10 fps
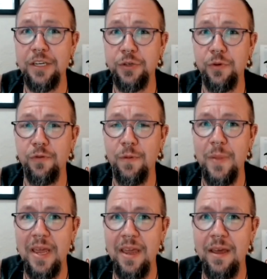tool for
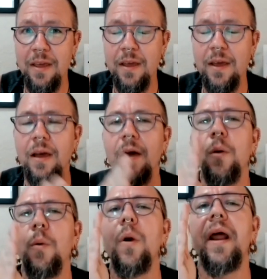me,
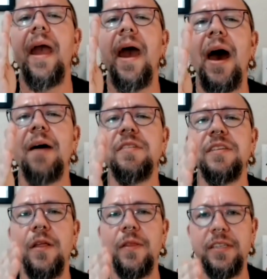what I have is
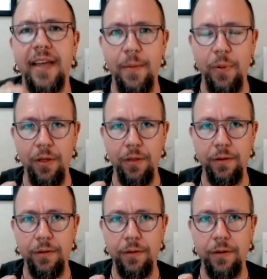on the table.
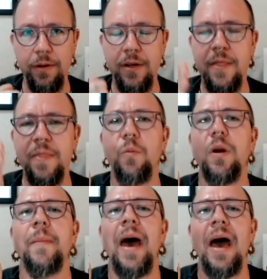That what
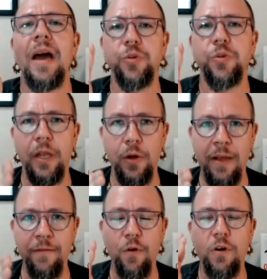I'm actually
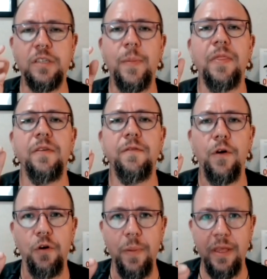looking for is about the
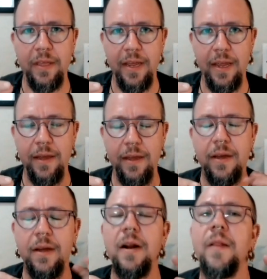vulnerability.
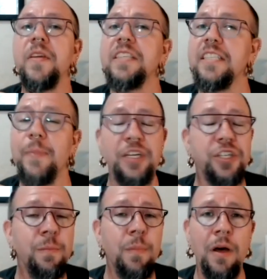The
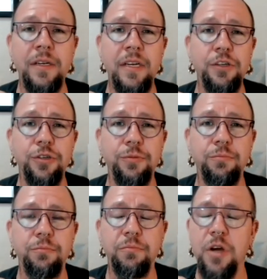suspension bondage
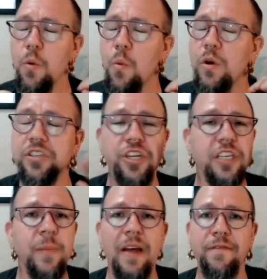was
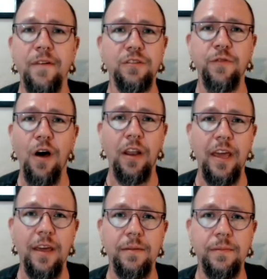just my first
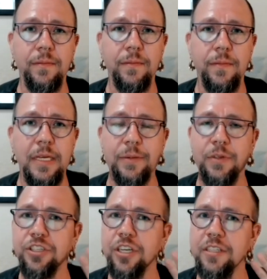volley. It
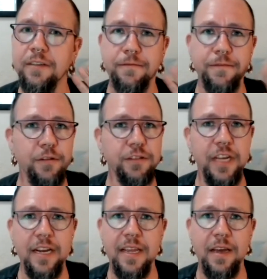was just the first
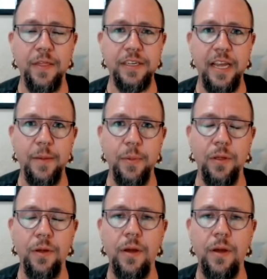idea on the table.